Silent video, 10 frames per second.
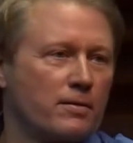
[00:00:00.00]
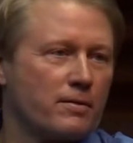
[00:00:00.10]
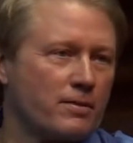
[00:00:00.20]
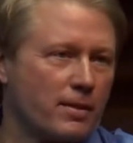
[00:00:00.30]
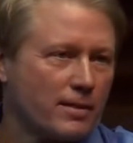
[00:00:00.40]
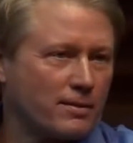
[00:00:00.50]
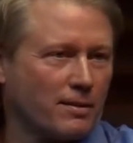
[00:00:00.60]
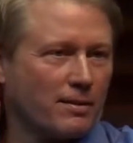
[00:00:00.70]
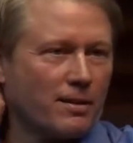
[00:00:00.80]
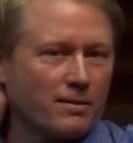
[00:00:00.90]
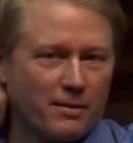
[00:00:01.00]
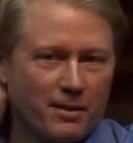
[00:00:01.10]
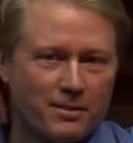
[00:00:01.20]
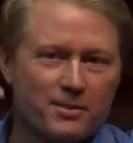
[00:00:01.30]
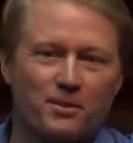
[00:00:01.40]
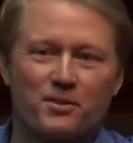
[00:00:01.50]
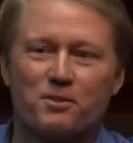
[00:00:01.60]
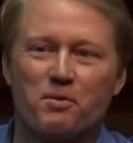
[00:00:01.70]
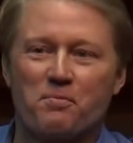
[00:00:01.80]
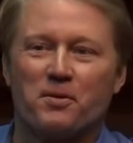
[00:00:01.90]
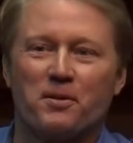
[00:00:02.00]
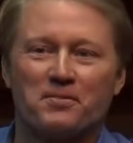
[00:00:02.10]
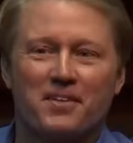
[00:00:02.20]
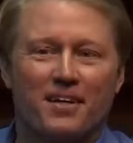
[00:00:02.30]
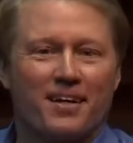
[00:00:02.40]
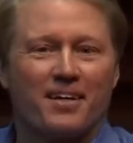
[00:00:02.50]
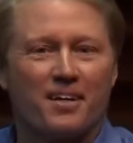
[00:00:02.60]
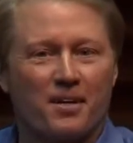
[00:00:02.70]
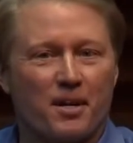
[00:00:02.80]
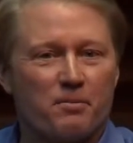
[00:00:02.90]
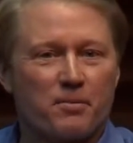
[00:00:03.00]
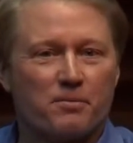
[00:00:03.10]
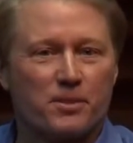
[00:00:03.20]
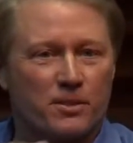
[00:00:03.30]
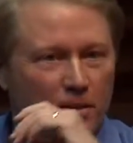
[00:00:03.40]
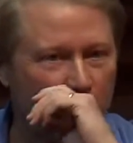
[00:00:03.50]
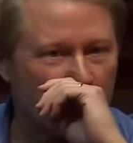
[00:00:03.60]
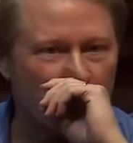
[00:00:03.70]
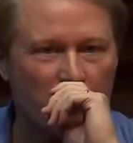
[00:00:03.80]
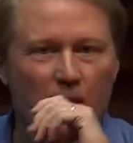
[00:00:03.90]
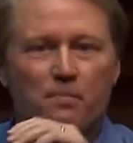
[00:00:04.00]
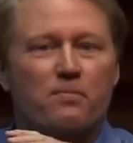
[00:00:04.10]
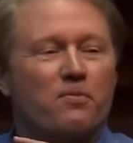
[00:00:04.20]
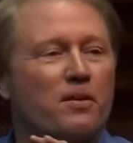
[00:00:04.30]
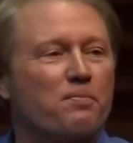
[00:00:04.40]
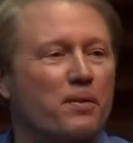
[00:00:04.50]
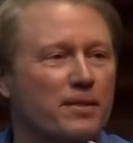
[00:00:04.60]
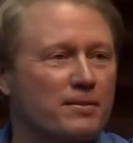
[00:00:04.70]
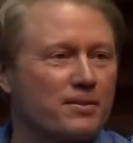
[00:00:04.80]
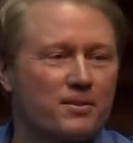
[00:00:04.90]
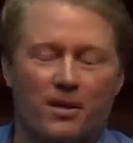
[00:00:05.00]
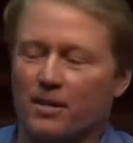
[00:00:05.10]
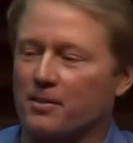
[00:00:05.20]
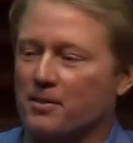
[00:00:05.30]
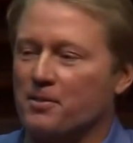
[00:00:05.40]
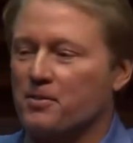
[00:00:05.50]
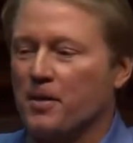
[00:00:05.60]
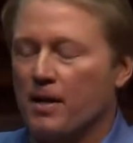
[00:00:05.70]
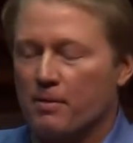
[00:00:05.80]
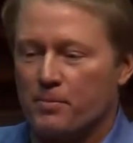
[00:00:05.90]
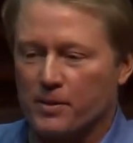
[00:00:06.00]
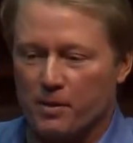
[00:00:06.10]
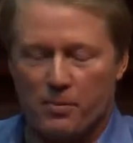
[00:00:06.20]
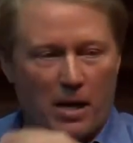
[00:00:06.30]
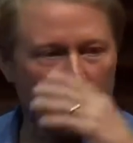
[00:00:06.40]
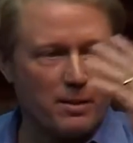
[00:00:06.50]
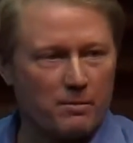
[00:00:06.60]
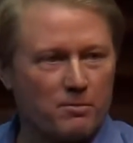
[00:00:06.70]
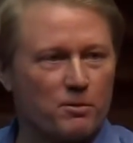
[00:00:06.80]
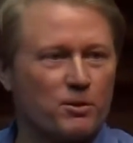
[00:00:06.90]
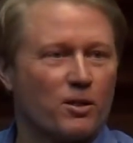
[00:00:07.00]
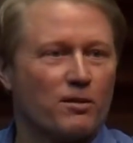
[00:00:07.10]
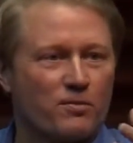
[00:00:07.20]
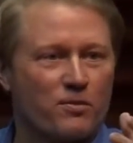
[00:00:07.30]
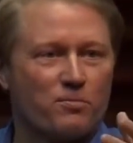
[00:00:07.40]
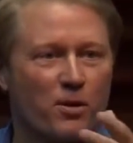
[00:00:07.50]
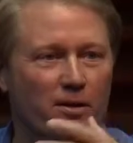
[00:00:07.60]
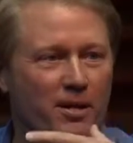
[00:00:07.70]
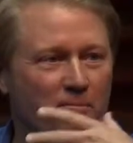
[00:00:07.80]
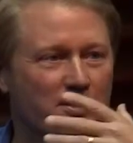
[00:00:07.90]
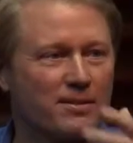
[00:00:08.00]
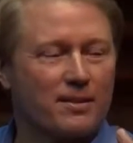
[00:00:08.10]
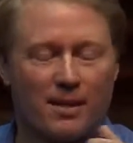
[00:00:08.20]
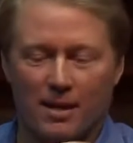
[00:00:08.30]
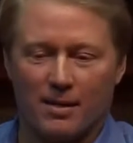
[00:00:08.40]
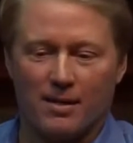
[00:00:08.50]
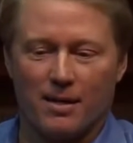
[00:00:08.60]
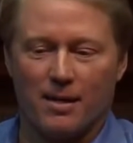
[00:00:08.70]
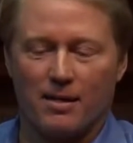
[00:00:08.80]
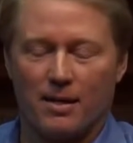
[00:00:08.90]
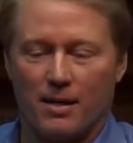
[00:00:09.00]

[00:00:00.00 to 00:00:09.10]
they're nice little healthcare service people you know, I'm, I'm sure it'd be very, very pleasant to talk to, but they probably lose all their football games. And, uh,